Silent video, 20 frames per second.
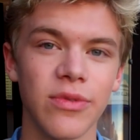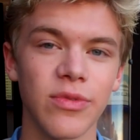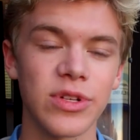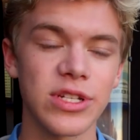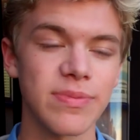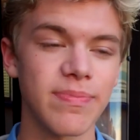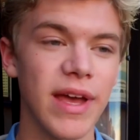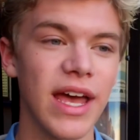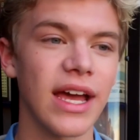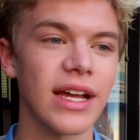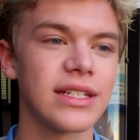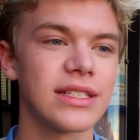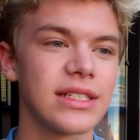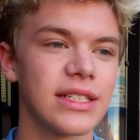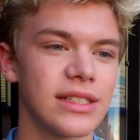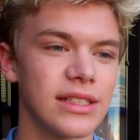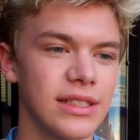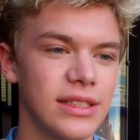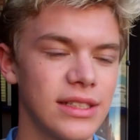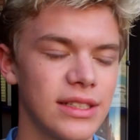and respect
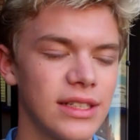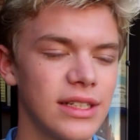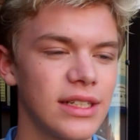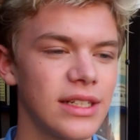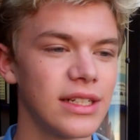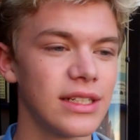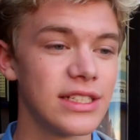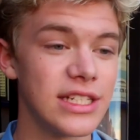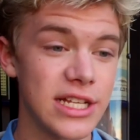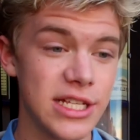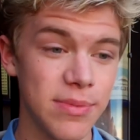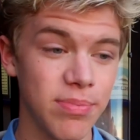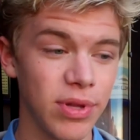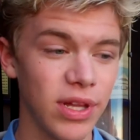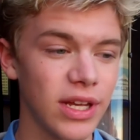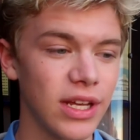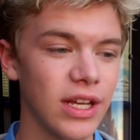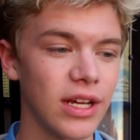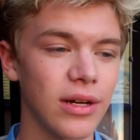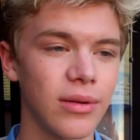and
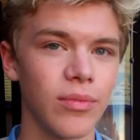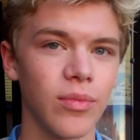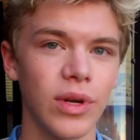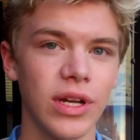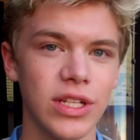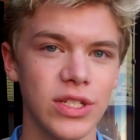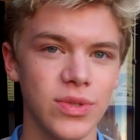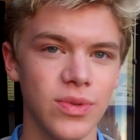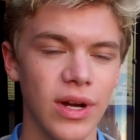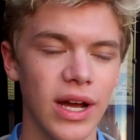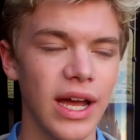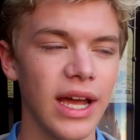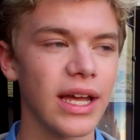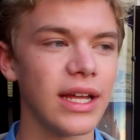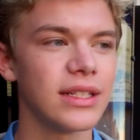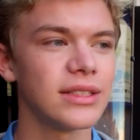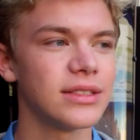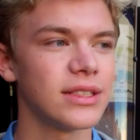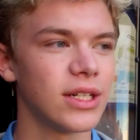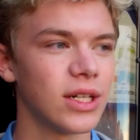disciplining them when it's
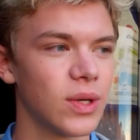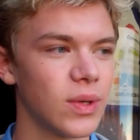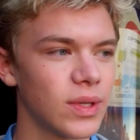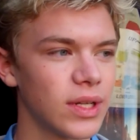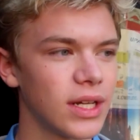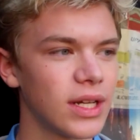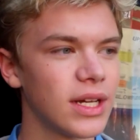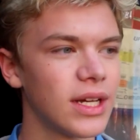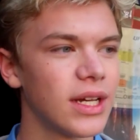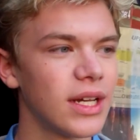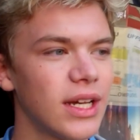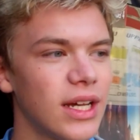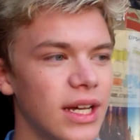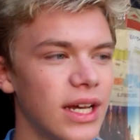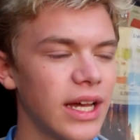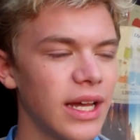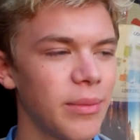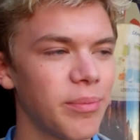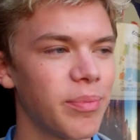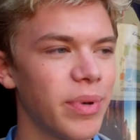right, you know.
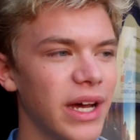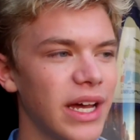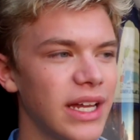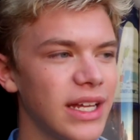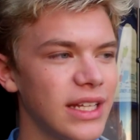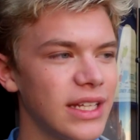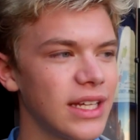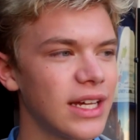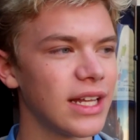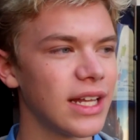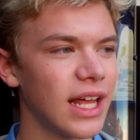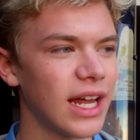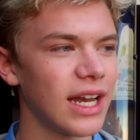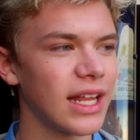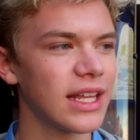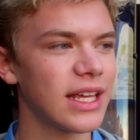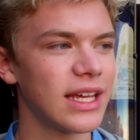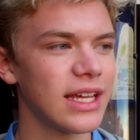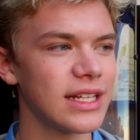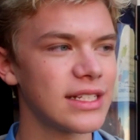But a lot
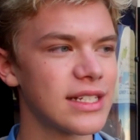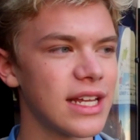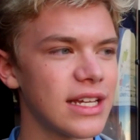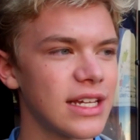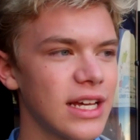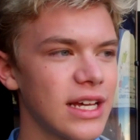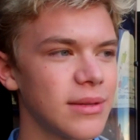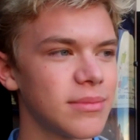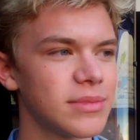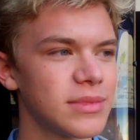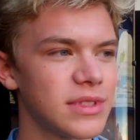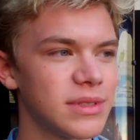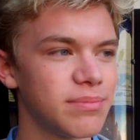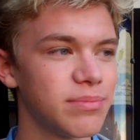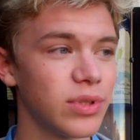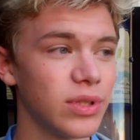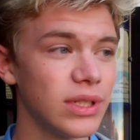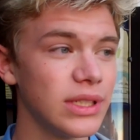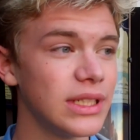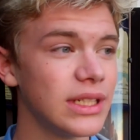of the kids end up
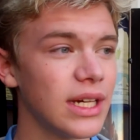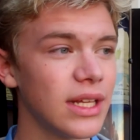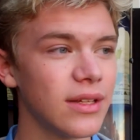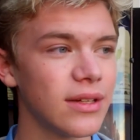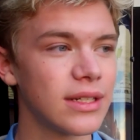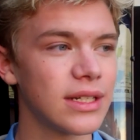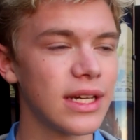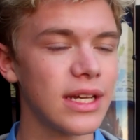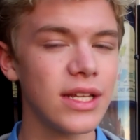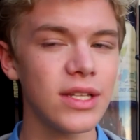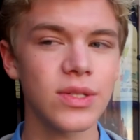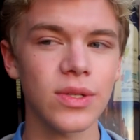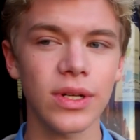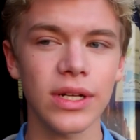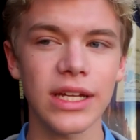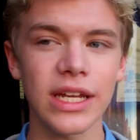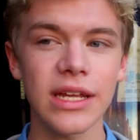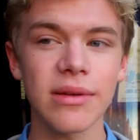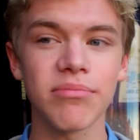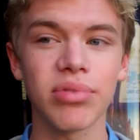bullying other kids or
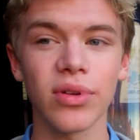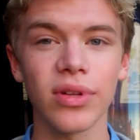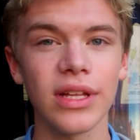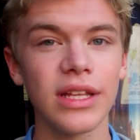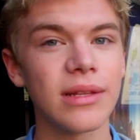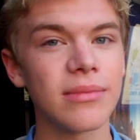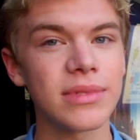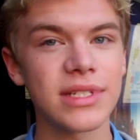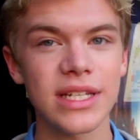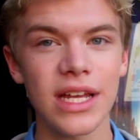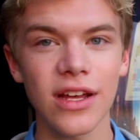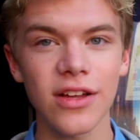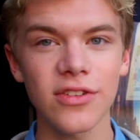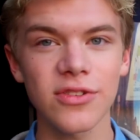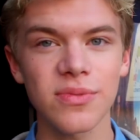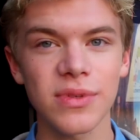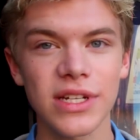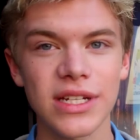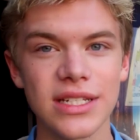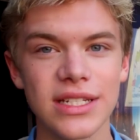getting bullied
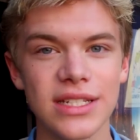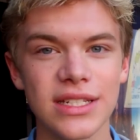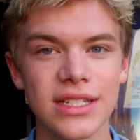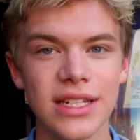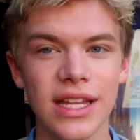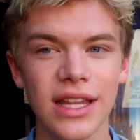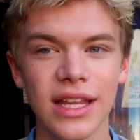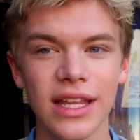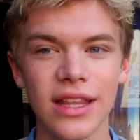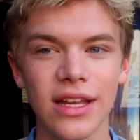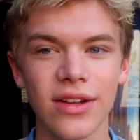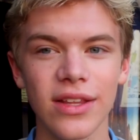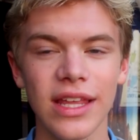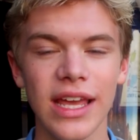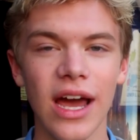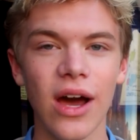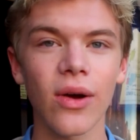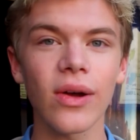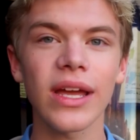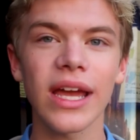themselves because suddenly they're
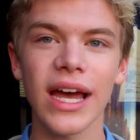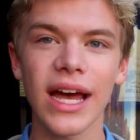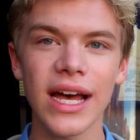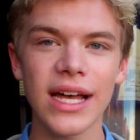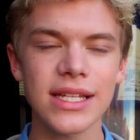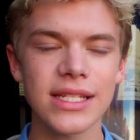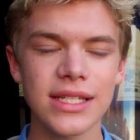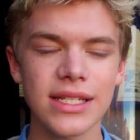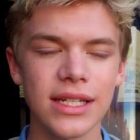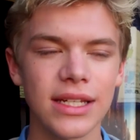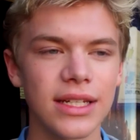the outcast.